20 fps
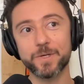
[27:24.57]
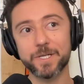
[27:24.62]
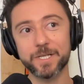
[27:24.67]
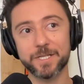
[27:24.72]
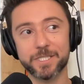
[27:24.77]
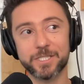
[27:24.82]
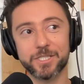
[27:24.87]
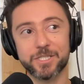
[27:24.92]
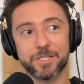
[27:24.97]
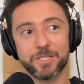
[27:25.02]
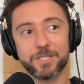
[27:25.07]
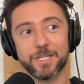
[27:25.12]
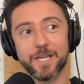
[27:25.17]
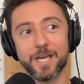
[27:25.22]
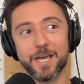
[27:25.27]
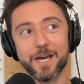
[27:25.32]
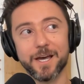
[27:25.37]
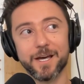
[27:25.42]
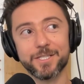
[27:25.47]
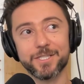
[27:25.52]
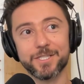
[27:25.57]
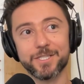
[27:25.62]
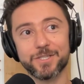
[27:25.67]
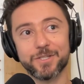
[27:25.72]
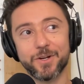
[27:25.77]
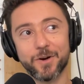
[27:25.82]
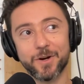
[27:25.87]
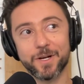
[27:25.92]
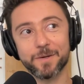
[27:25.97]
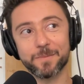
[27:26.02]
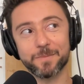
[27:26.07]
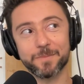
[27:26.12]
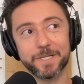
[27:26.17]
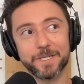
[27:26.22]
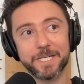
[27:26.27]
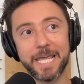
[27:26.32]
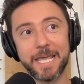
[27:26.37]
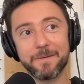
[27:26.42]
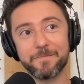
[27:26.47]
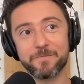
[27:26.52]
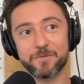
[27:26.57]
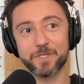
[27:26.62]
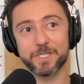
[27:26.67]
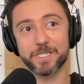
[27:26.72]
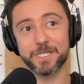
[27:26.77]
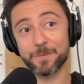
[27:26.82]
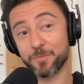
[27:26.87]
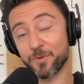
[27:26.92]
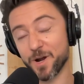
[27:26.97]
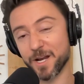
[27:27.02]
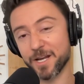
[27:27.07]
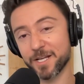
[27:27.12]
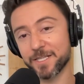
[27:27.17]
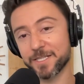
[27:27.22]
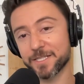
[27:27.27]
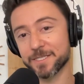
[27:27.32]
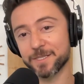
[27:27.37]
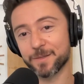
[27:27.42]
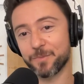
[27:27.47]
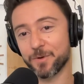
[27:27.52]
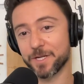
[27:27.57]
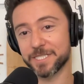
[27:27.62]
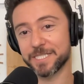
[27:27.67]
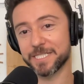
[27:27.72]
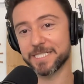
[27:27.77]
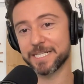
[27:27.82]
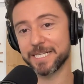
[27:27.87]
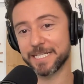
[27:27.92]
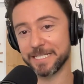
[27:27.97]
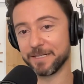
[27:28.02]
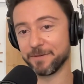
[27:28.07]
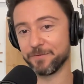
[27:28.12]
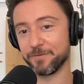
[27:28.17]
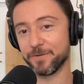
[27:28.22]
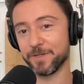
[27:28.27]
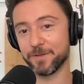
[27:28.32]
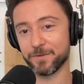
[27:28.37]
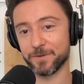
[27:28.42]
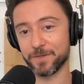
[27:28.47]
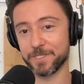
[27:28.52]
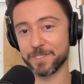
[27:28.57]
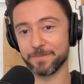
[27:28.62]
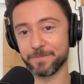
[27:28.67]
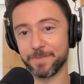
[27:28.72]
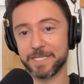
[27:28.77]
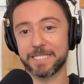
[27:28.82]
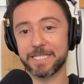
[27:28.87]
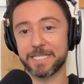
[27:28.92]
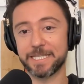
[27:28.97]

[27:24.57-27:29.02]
a a startup name versus a product, is the process any different, or is it basically the